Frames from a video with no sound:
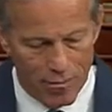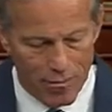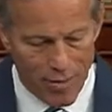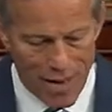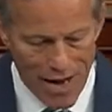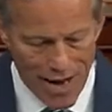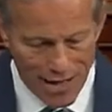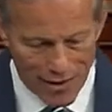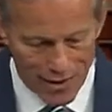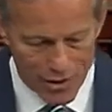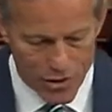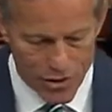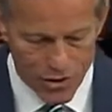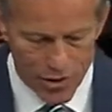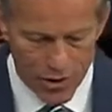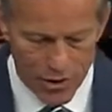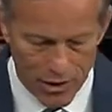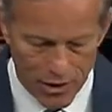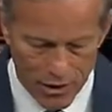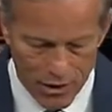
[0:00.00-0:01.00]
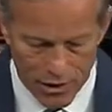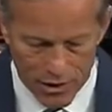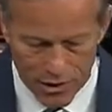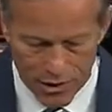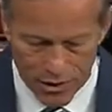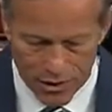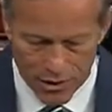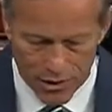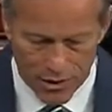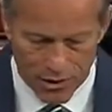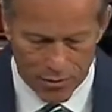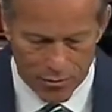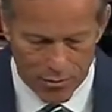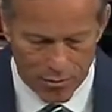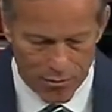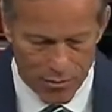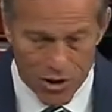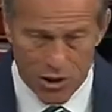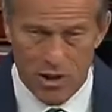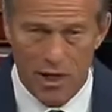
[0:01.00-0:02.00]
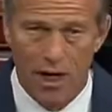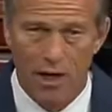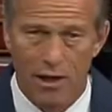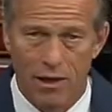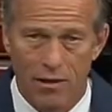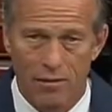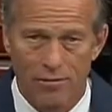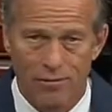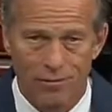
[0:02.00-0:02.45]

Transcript: policy mistake.